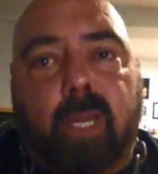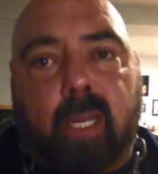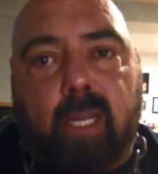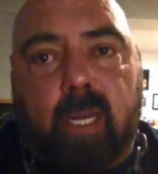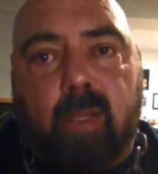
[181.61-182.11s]
get
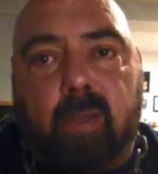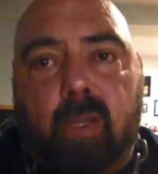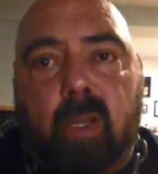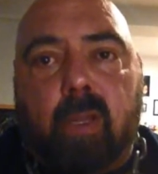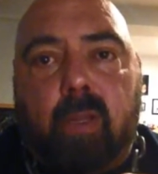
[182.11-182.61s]
any kind
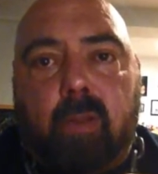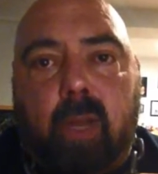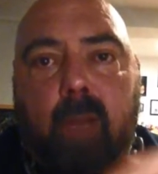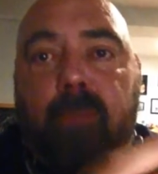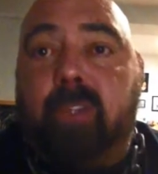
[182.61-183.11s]

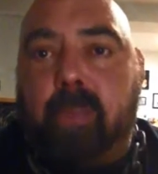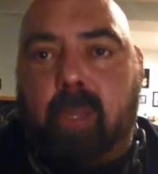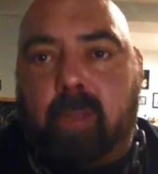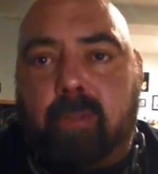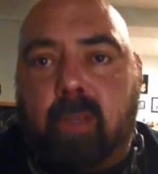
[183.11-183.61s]
of
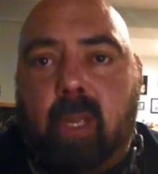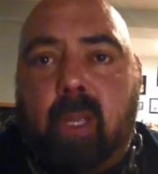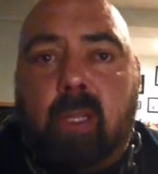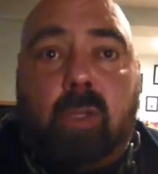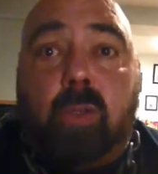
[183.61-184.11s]
stimulus.
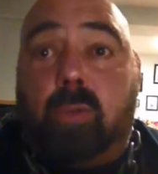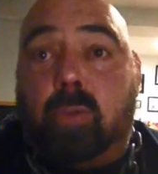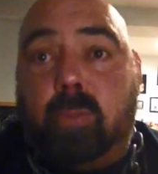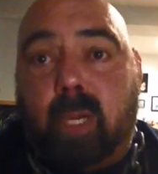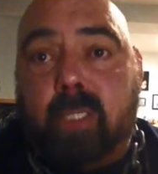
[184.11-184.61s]
You do
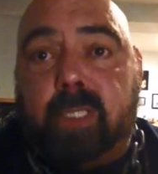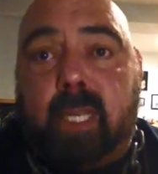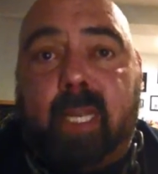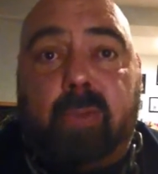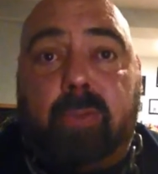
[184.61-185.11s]
too much,
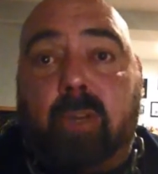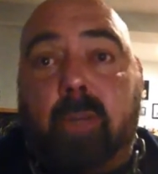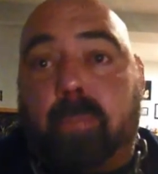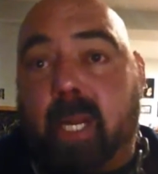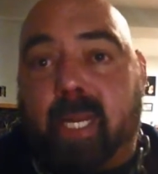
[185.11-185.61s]
and you
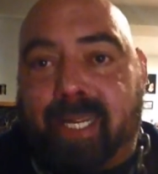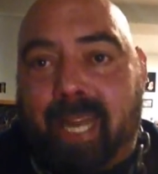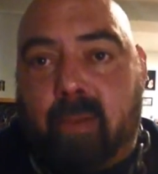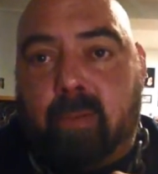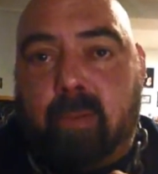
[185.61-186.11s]
start breaking
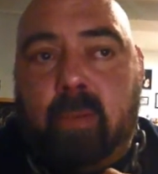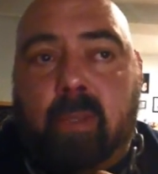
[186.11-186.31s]
down.